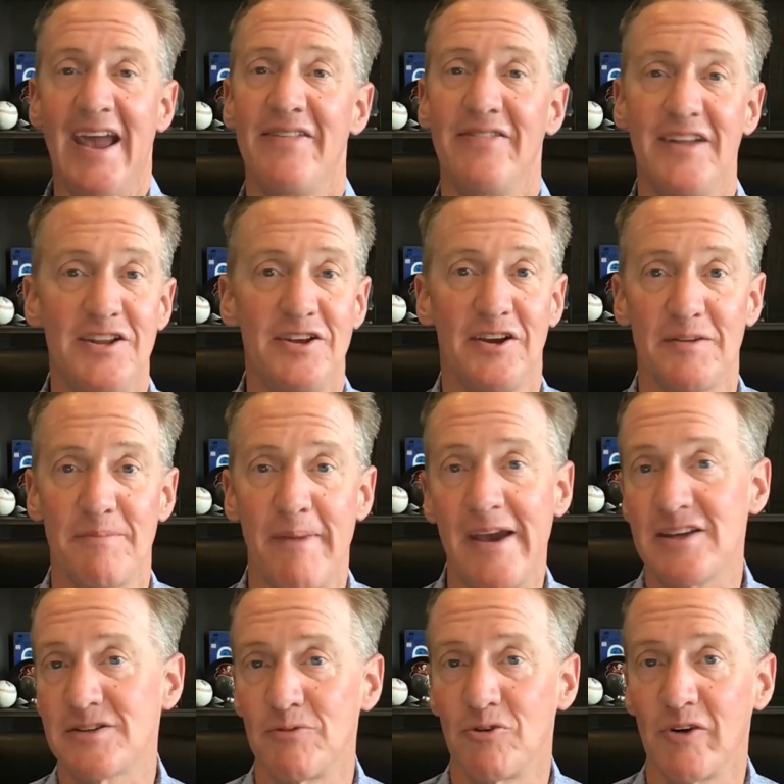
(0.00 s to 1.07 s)
and then you can
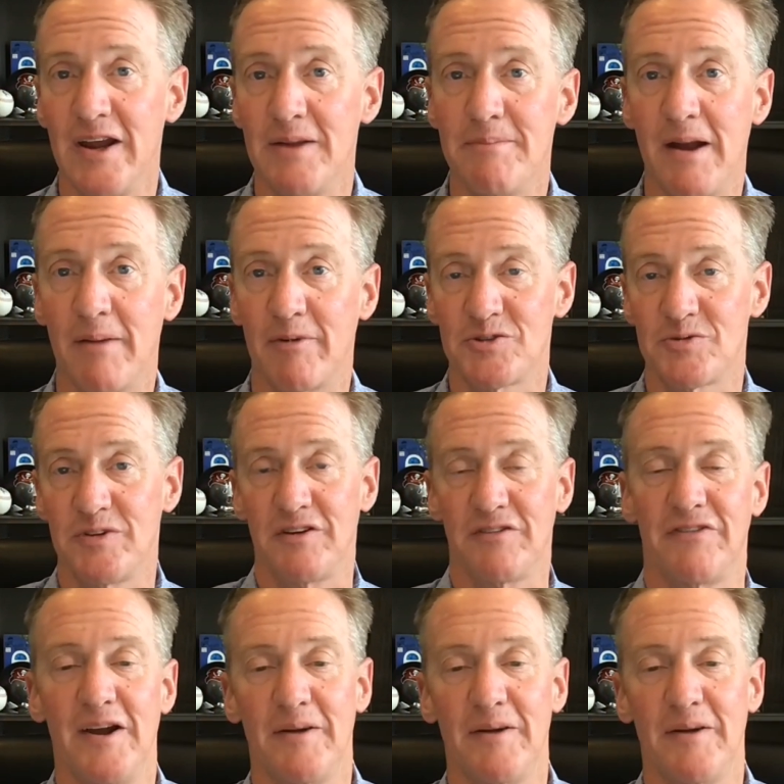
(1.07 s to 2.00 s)
make some great memories with your